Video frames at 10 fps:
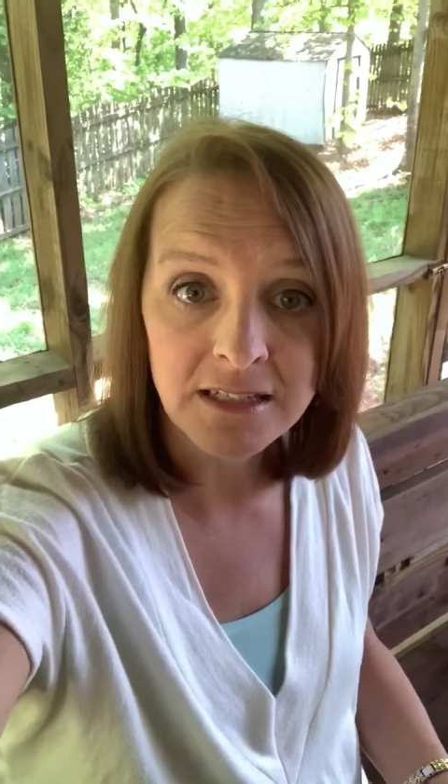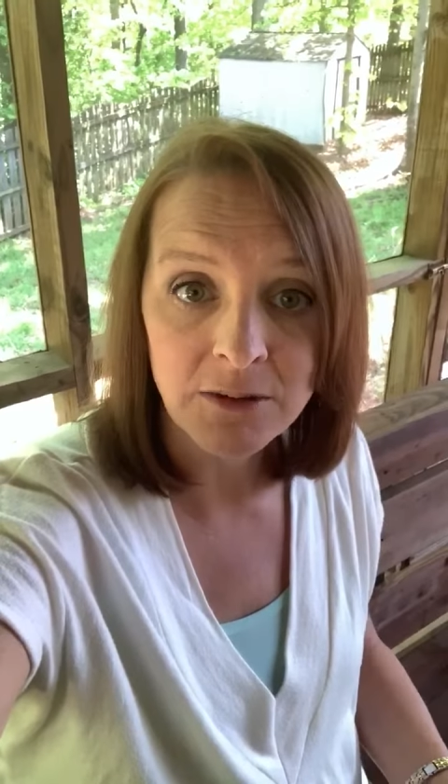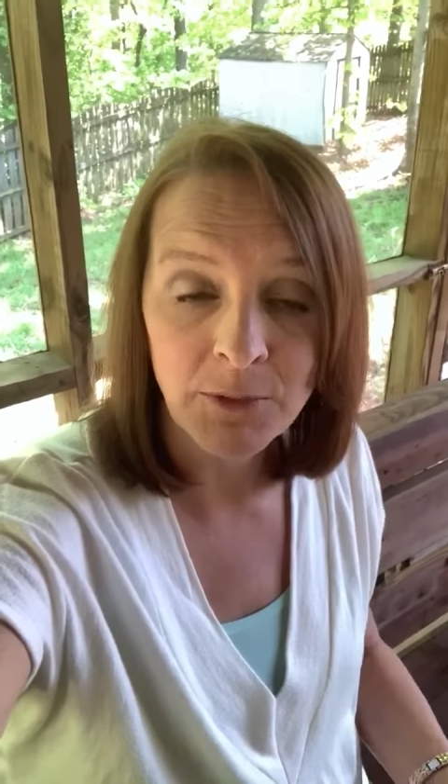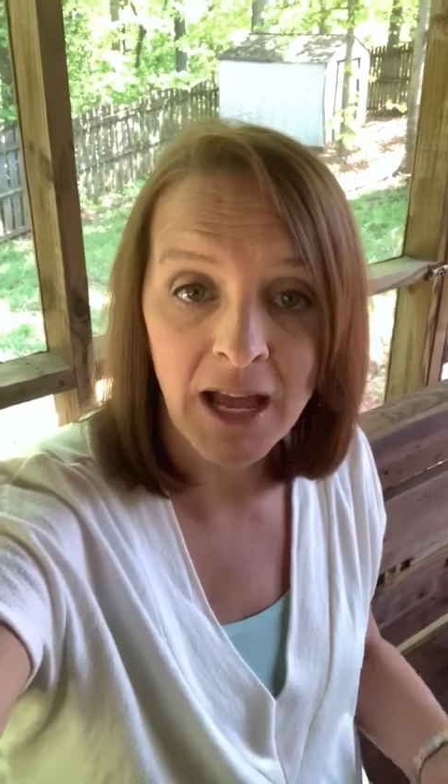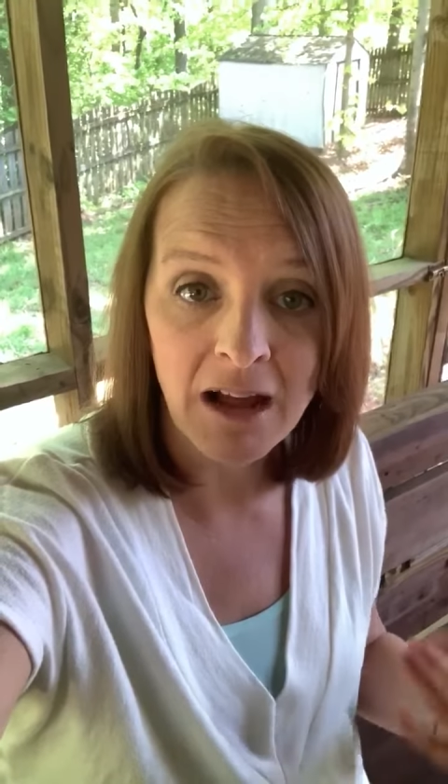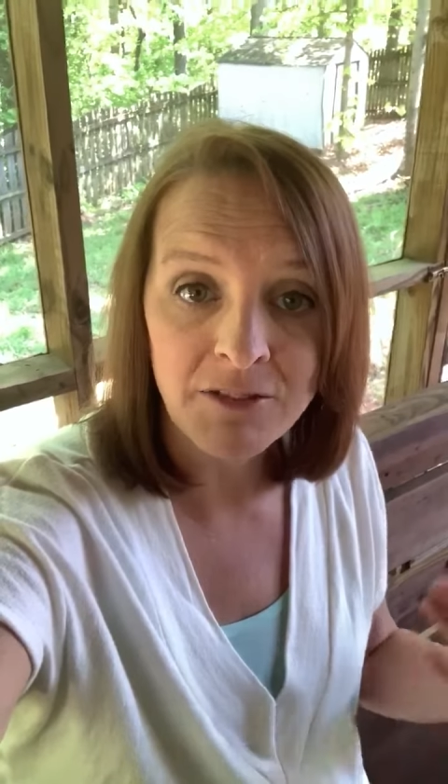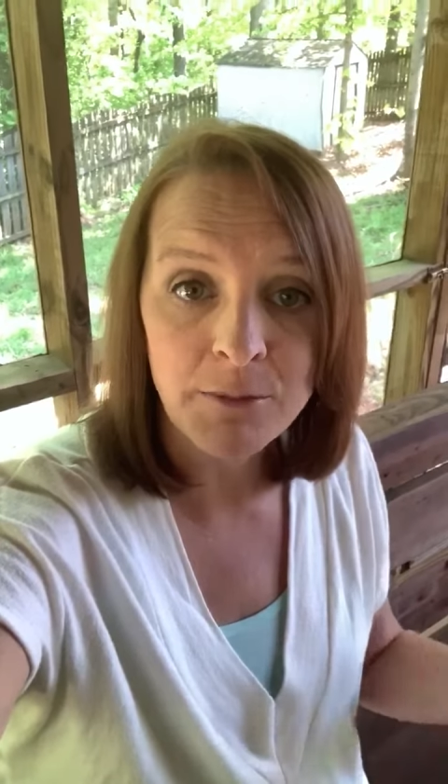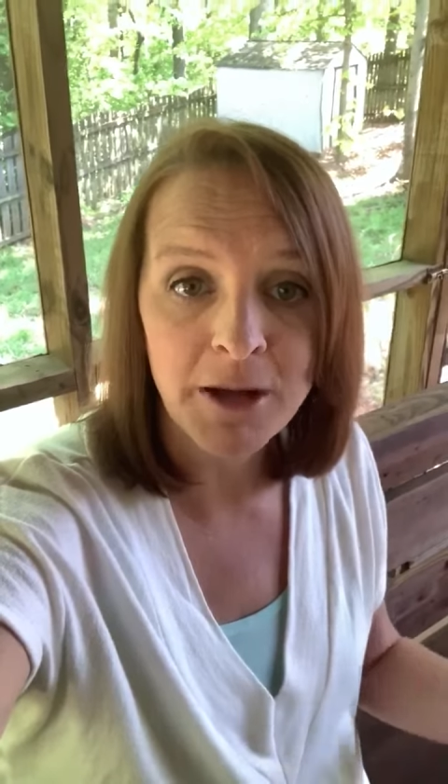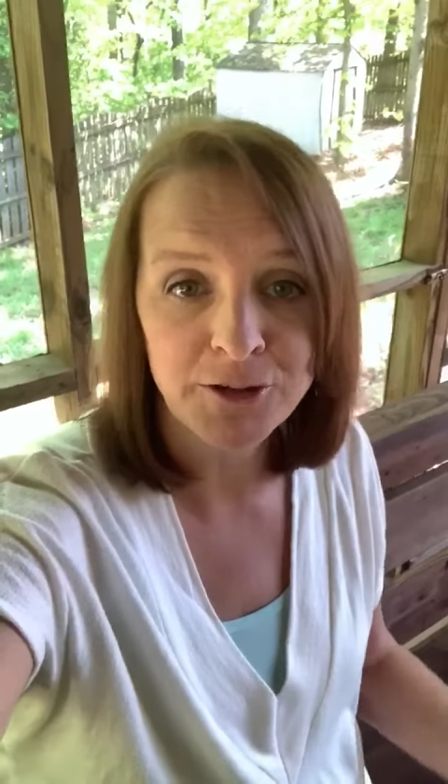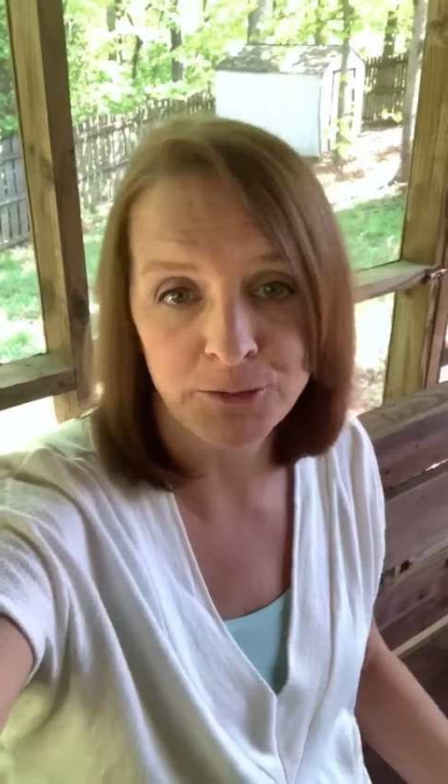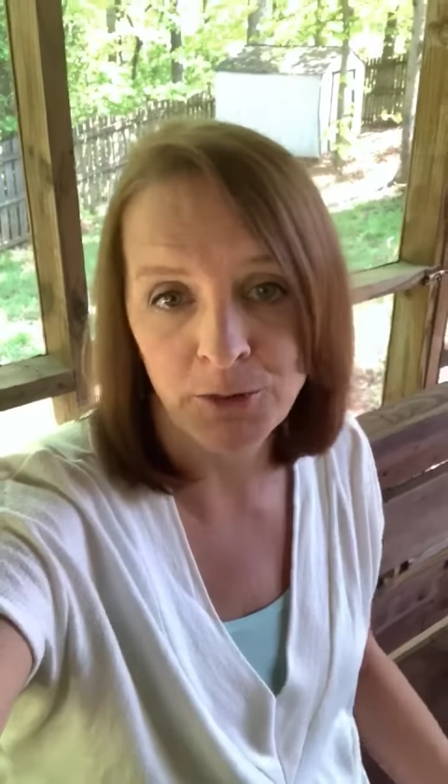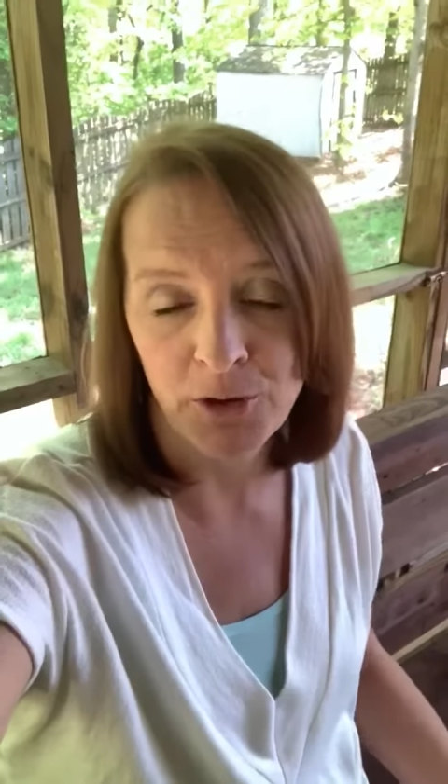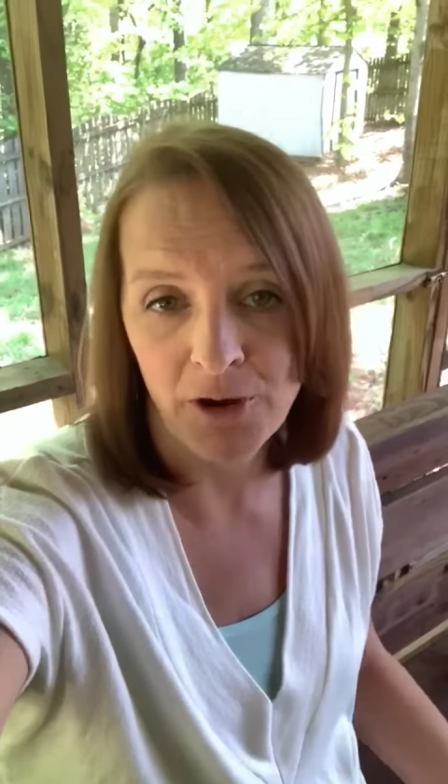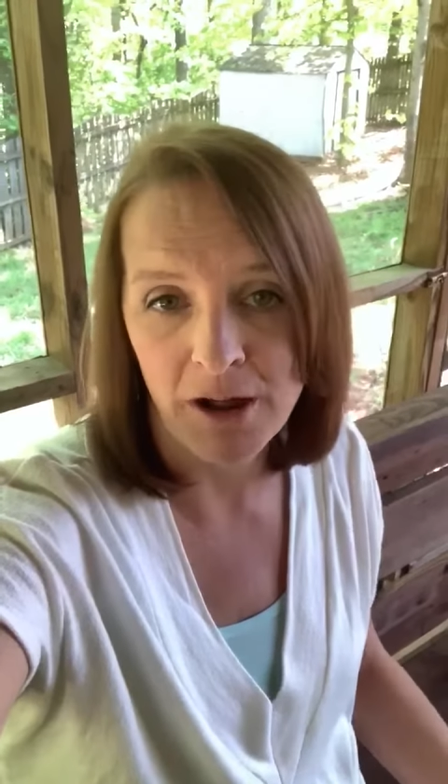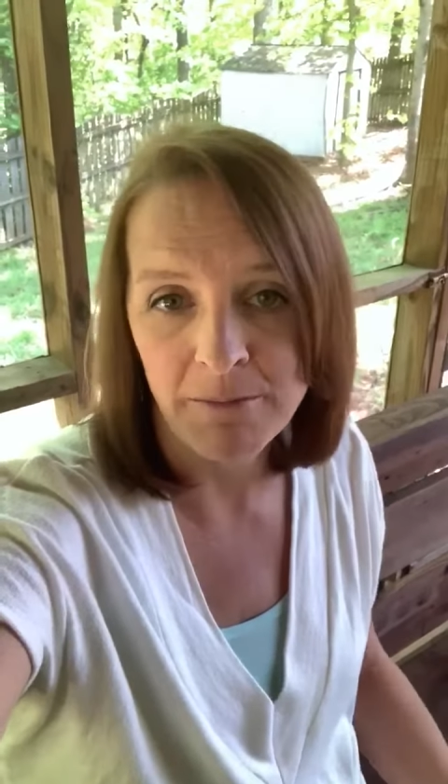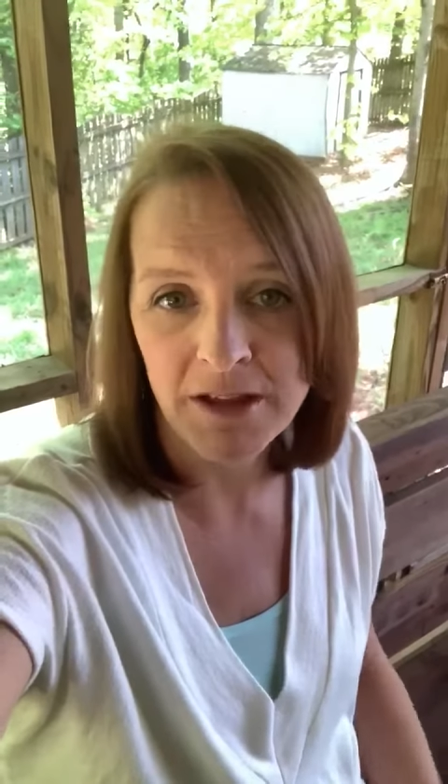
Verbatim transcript: we have the mentor program.